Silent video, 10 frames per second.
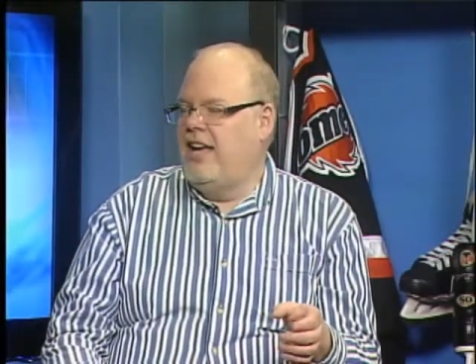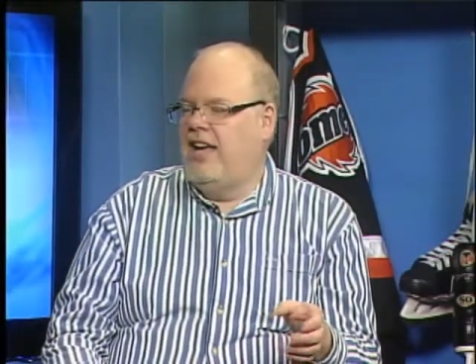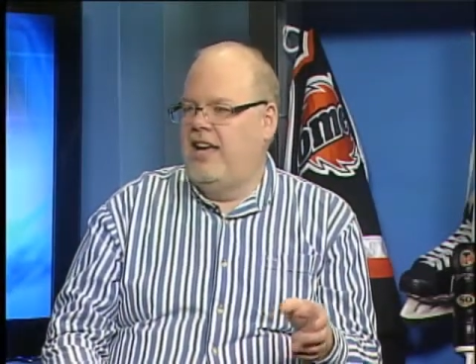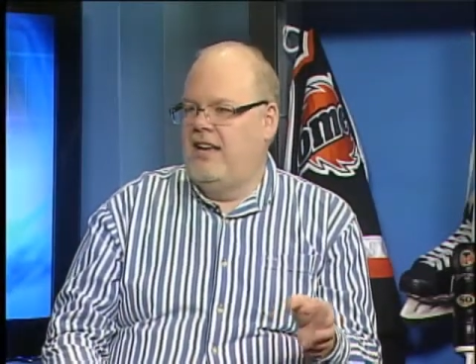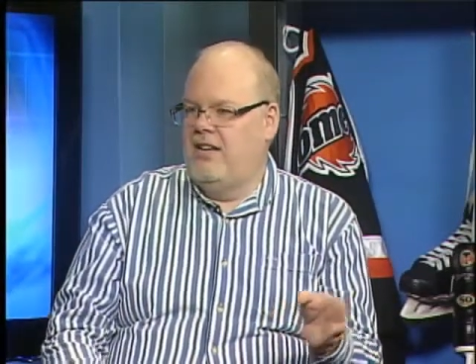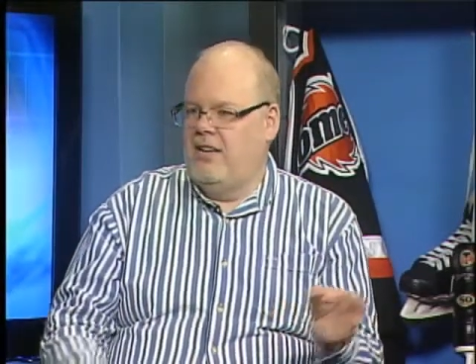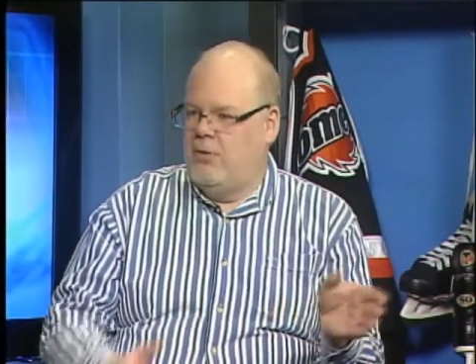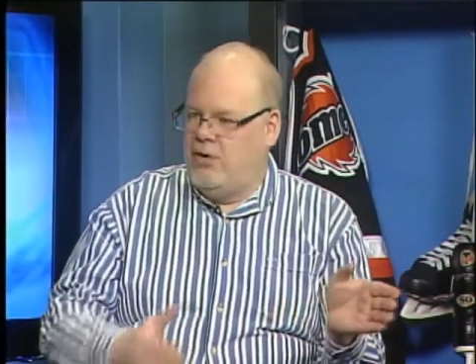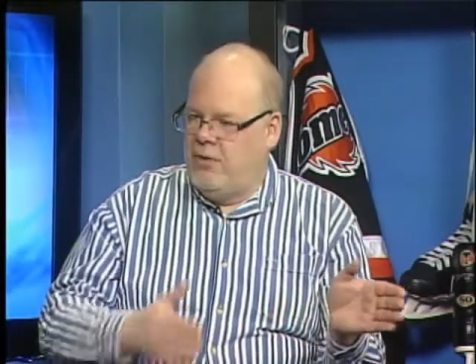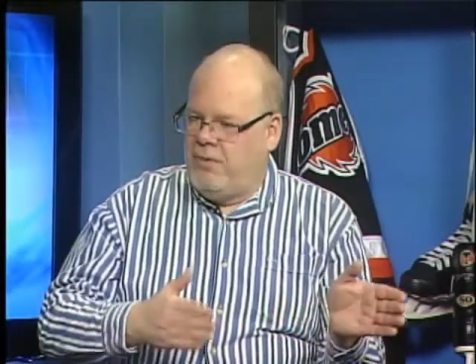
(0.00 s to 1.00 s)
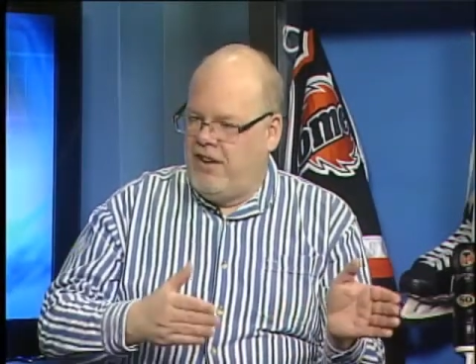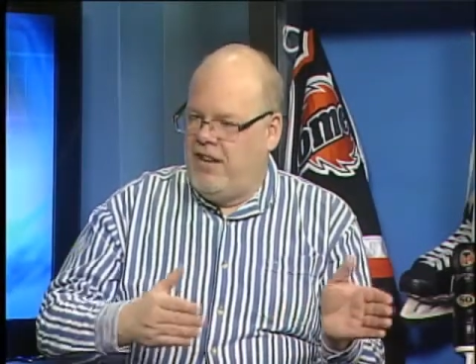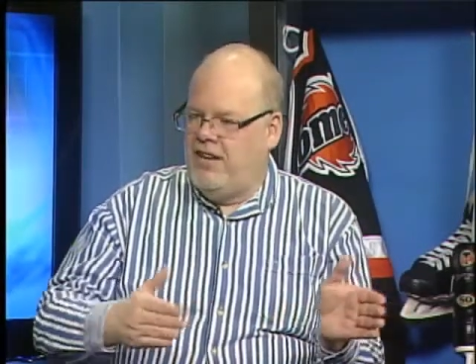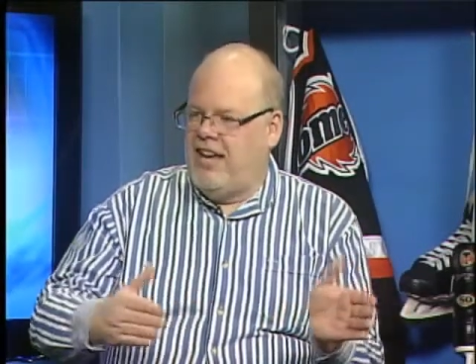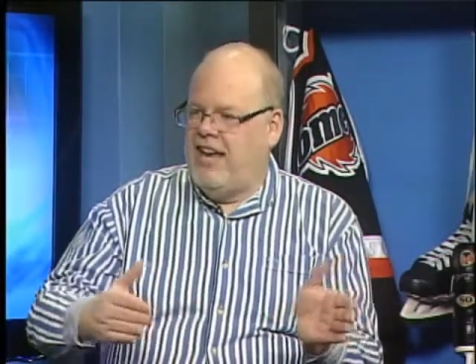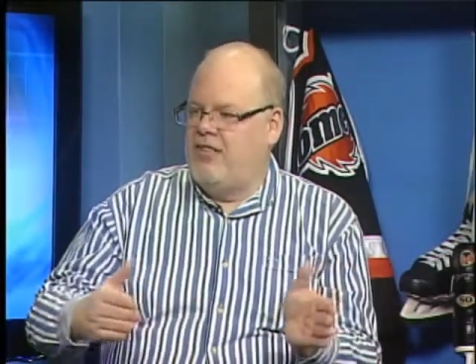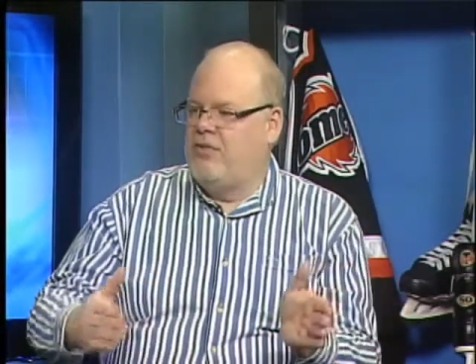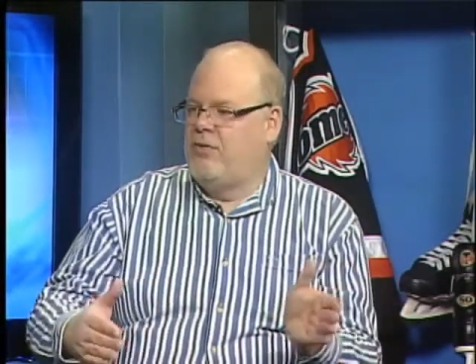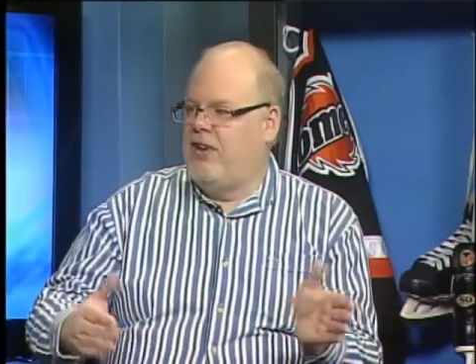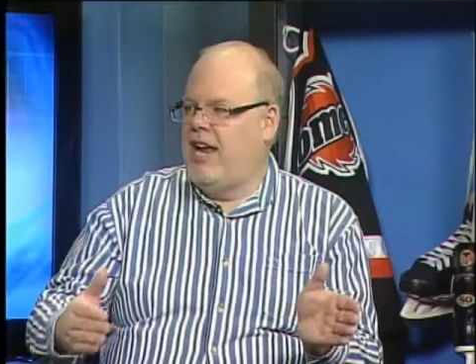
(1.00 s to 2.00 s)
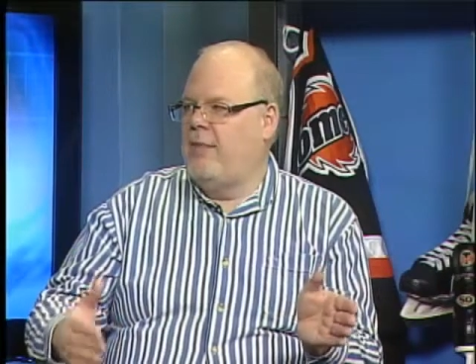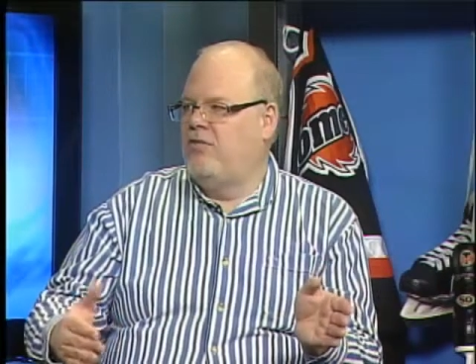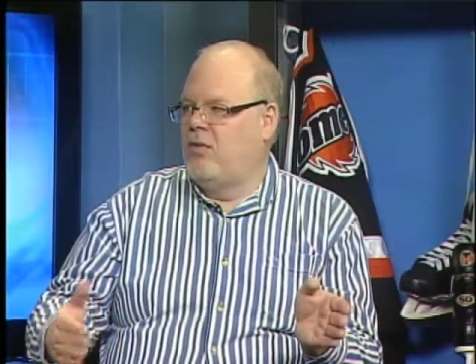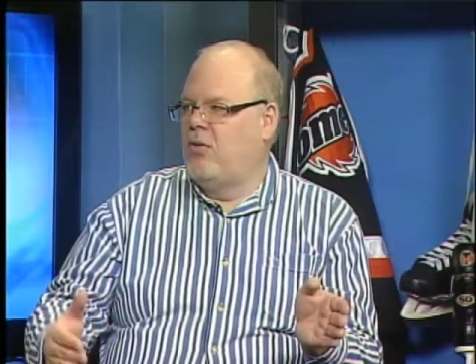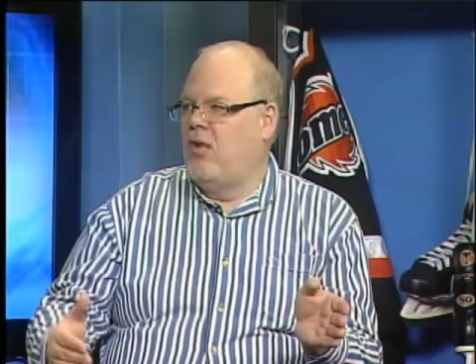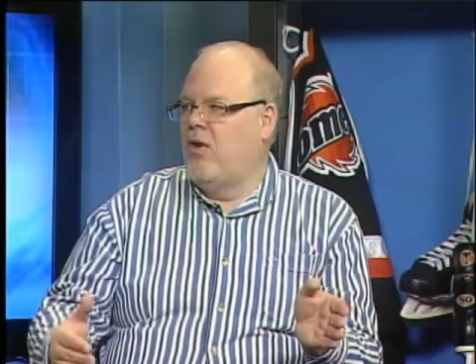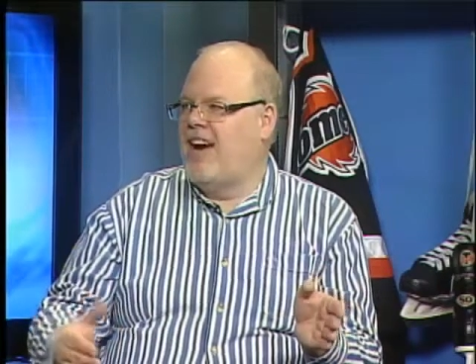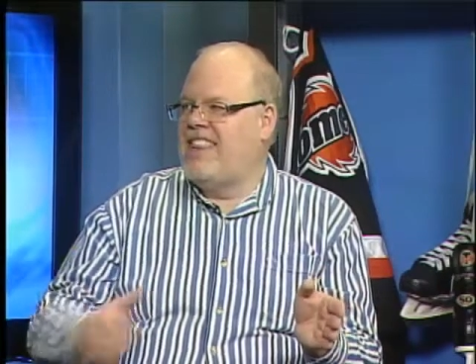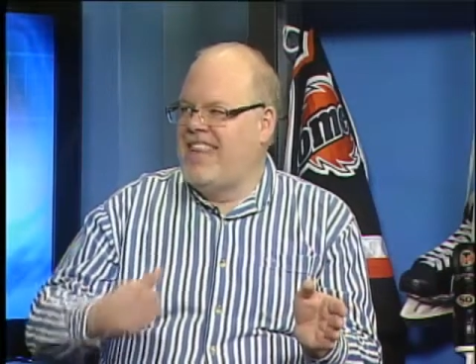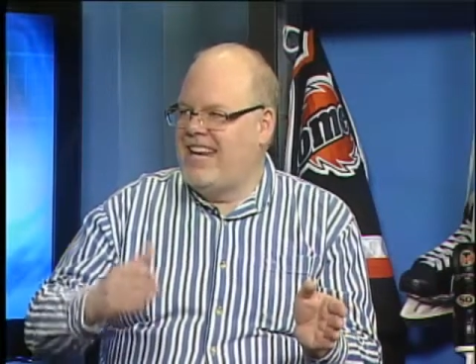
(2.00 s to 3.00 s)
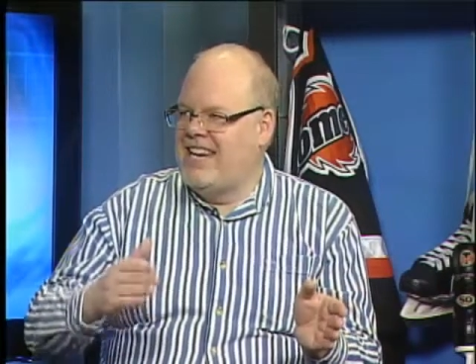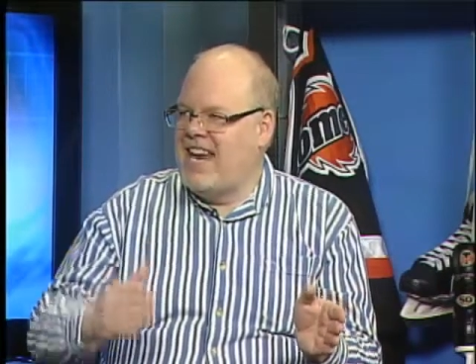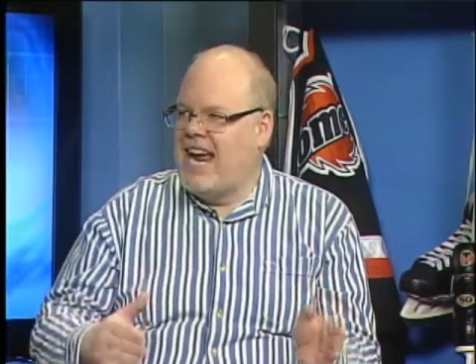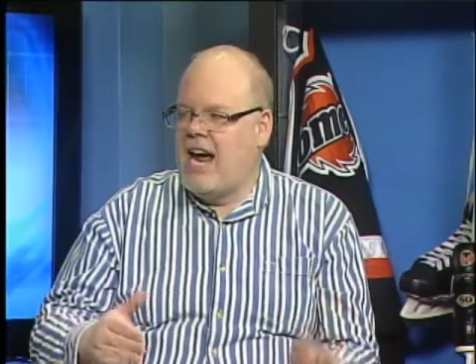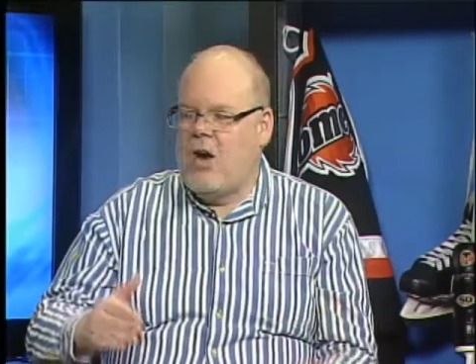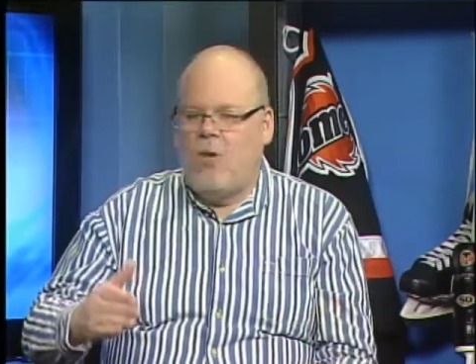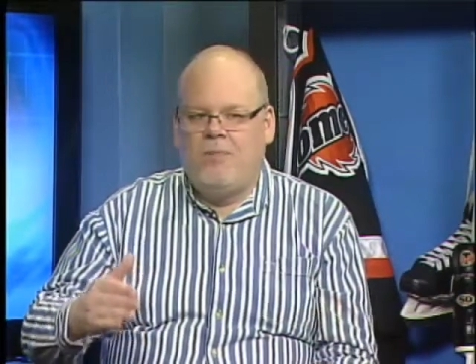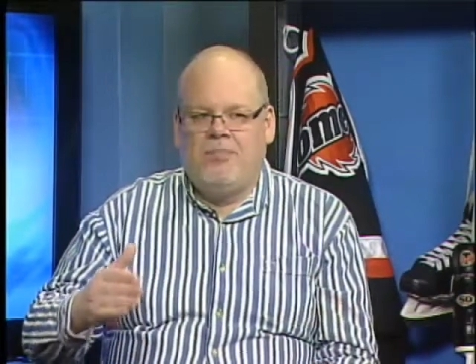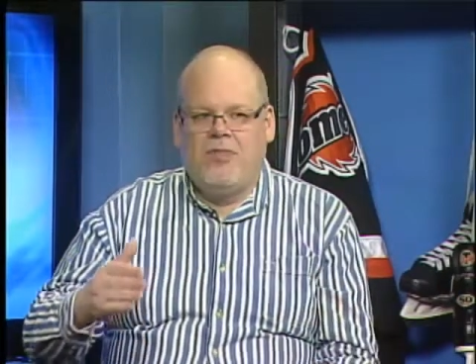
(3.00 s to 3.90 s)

and, when you're playing Dayton three games in a row. I think now,